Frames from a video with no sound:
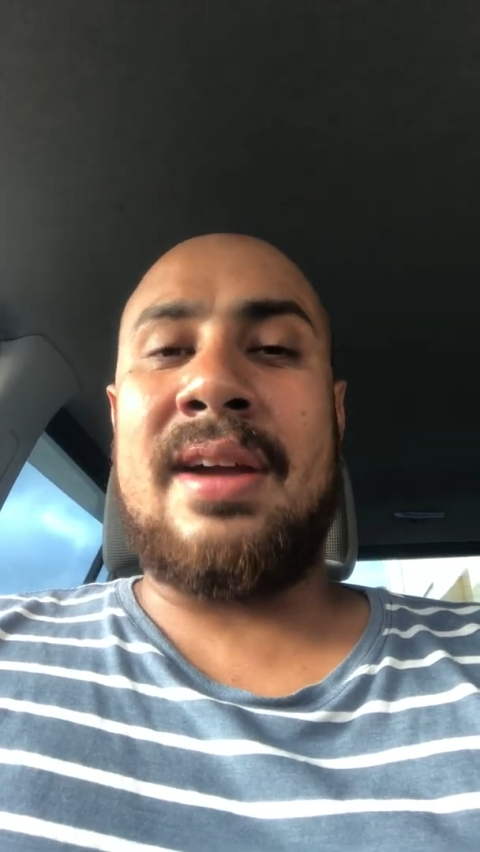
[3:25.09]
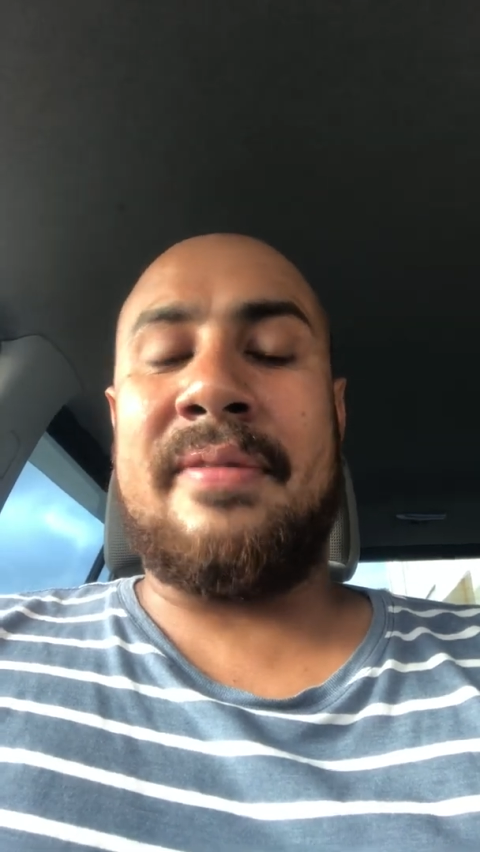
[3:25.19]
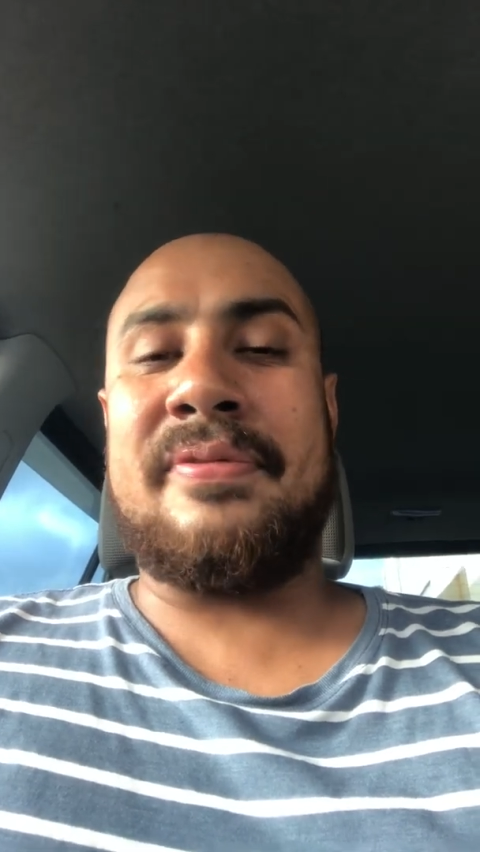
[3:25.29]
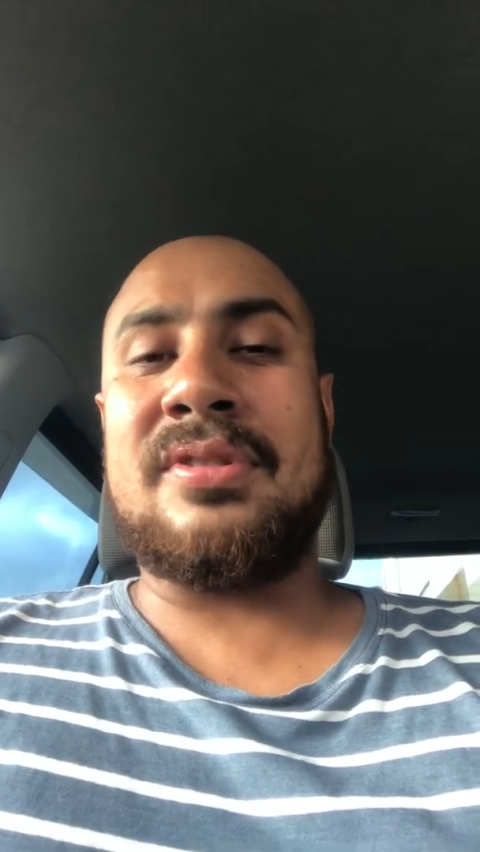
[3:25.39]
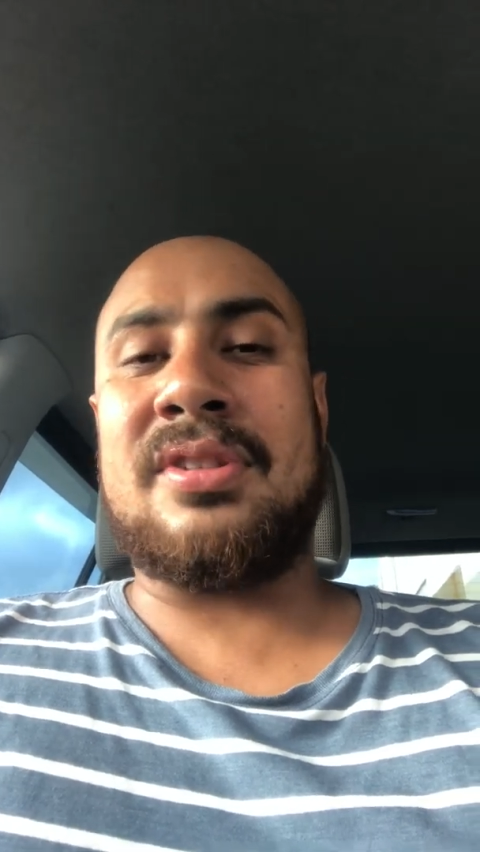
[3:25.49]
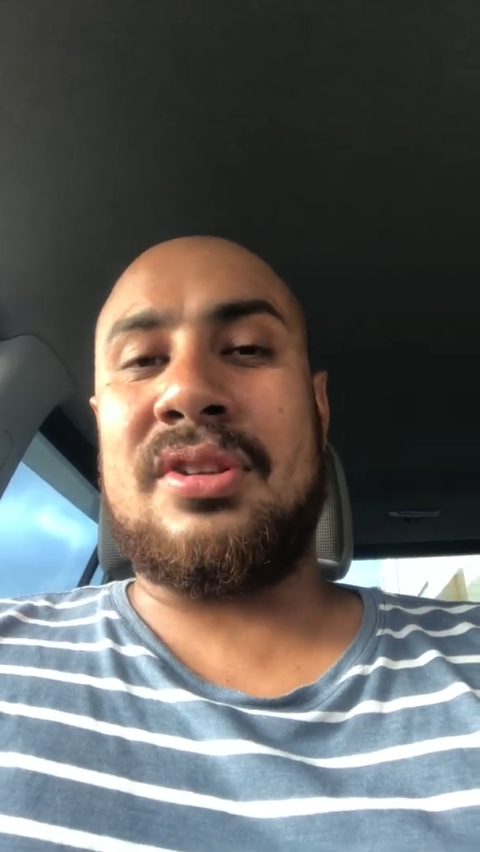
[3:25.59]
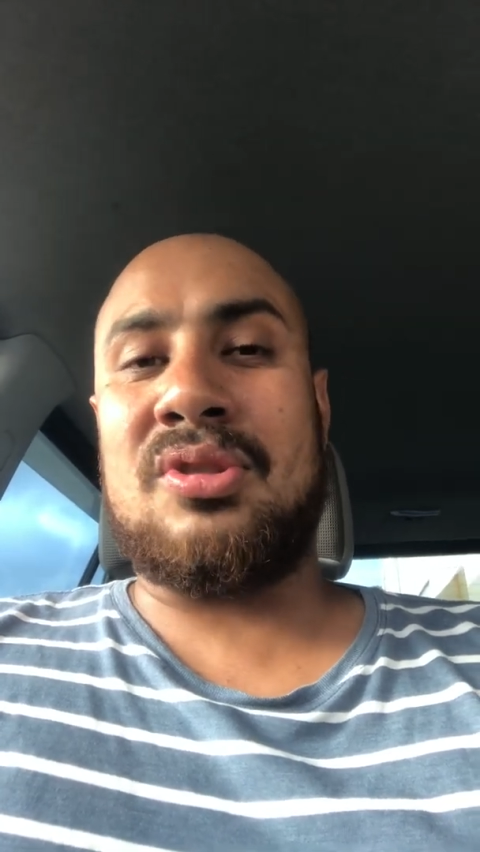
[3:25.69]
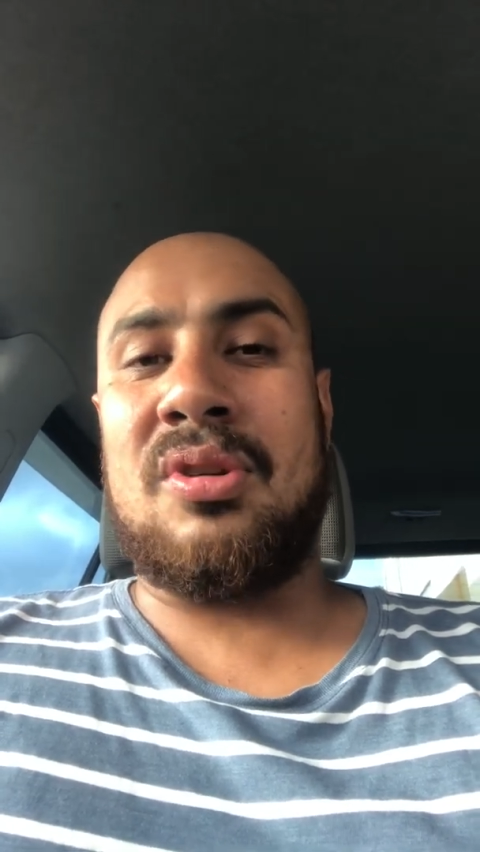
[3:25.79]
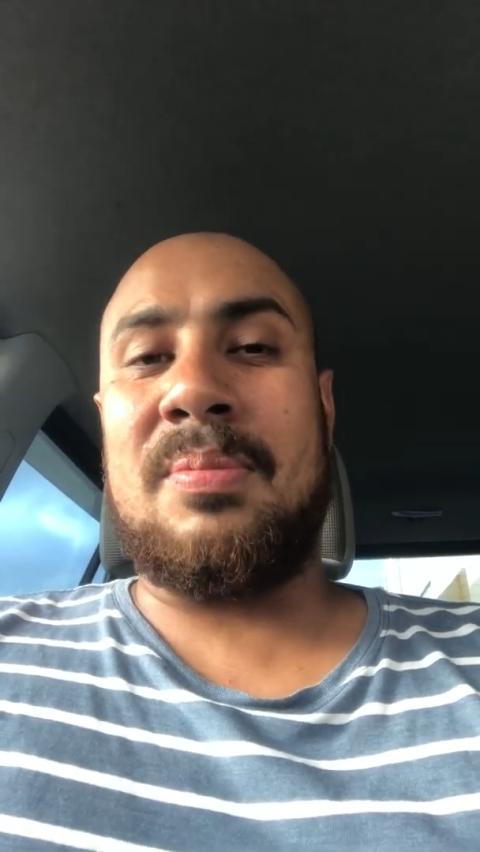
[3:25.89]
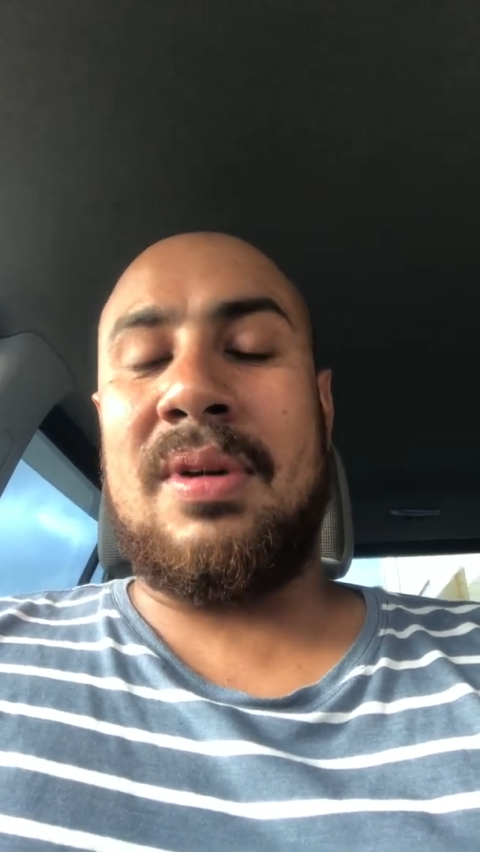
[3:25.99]
I'm first going to
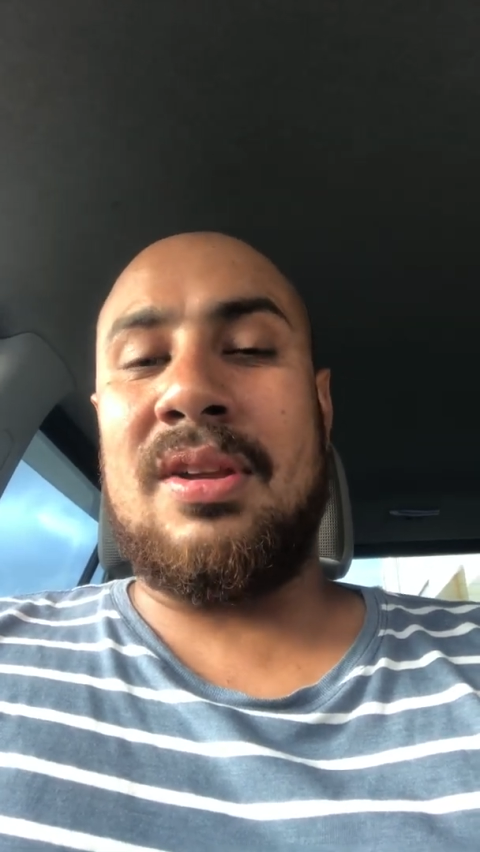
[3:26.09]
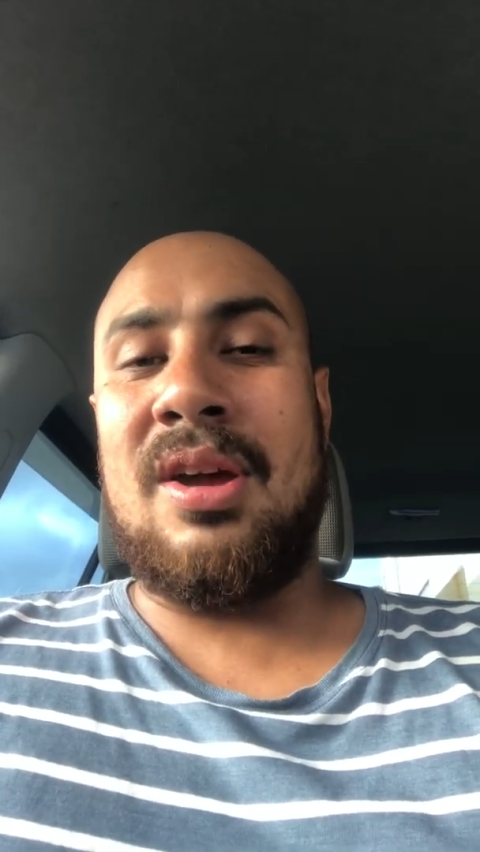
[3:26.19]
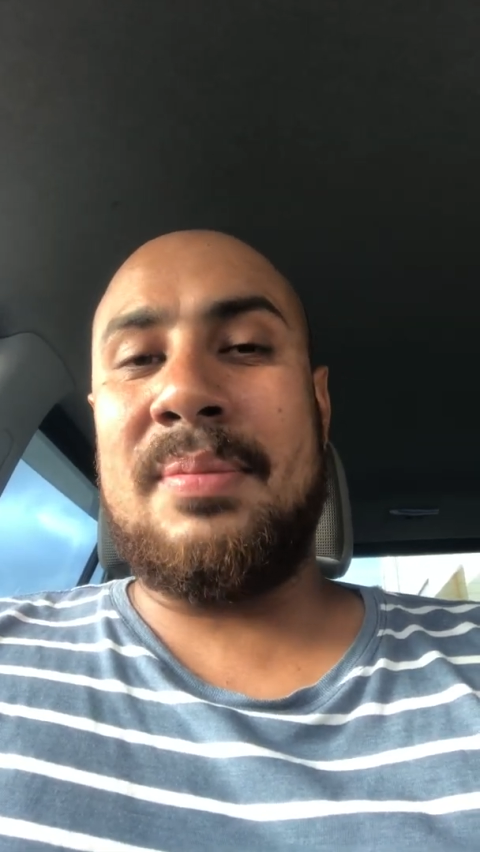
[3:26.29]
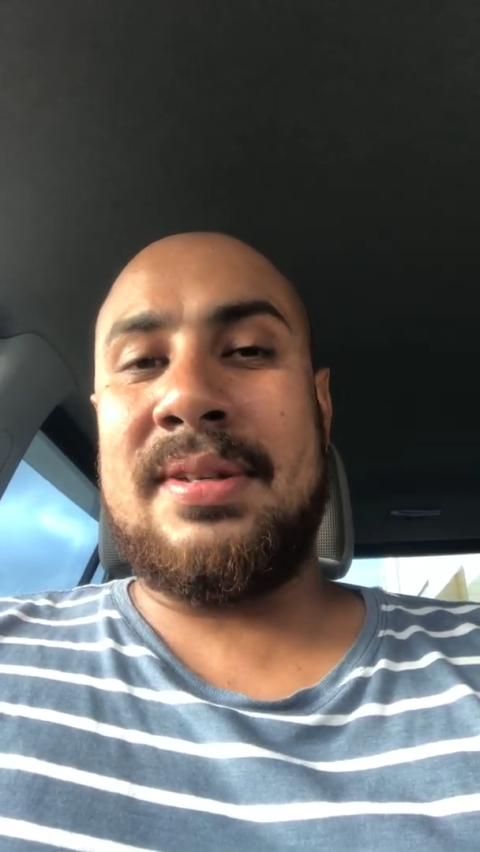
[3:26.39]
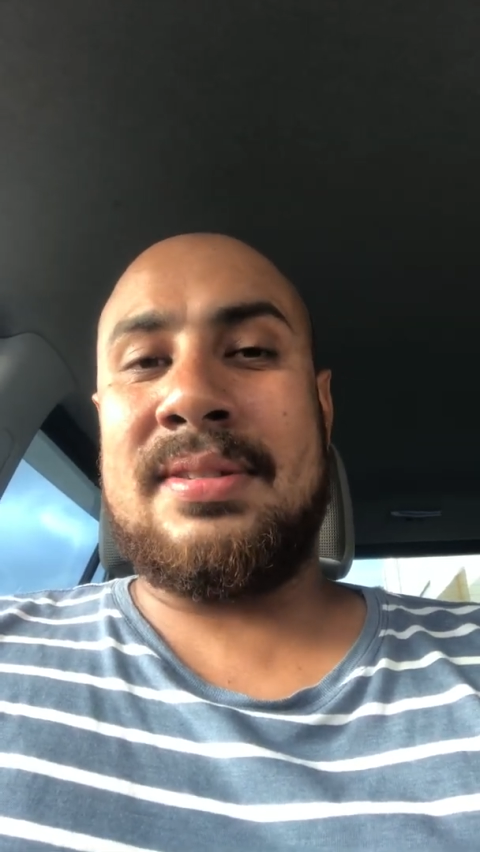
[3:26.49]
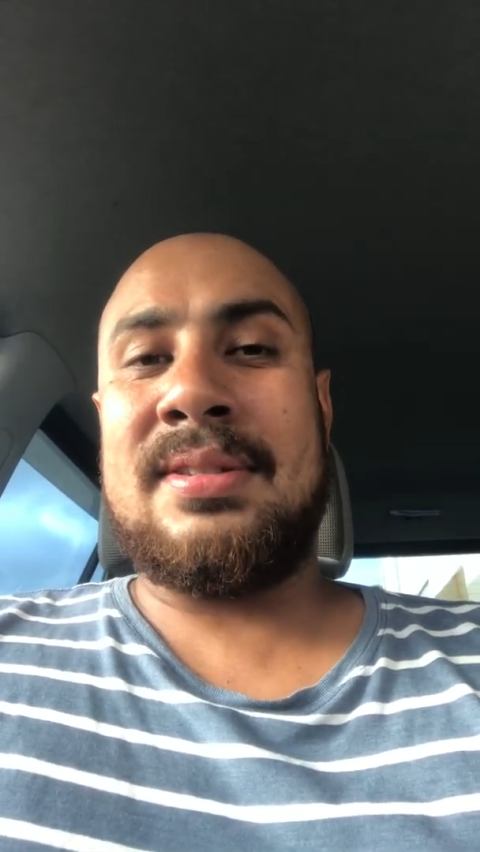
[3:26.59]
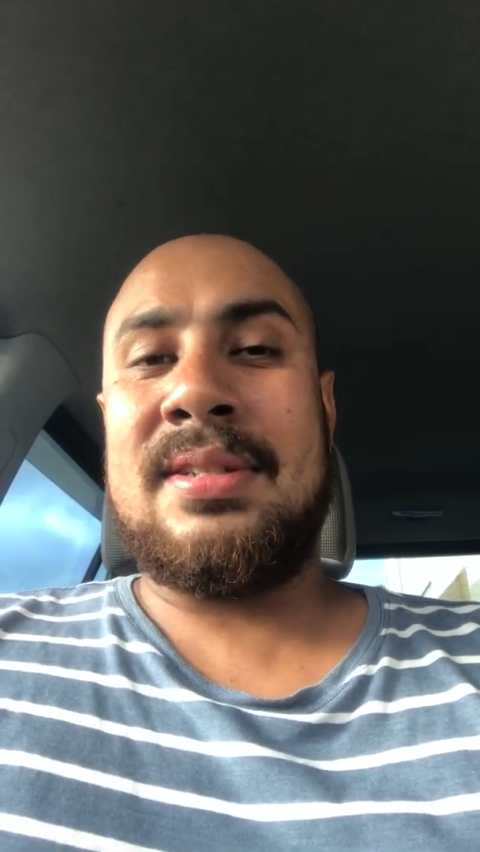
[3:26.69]
talk about Loma.